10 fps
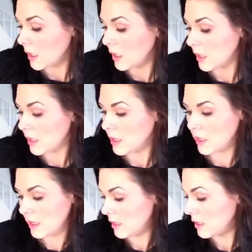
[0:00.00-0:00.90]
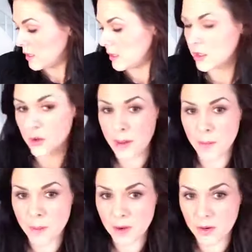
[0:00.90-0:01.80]
let's grab
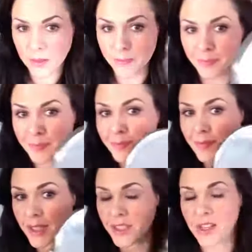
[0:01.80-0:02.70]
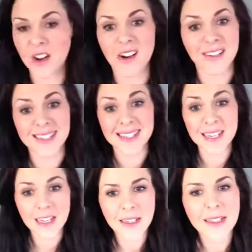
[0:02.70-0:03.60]
my mirror because I can't see.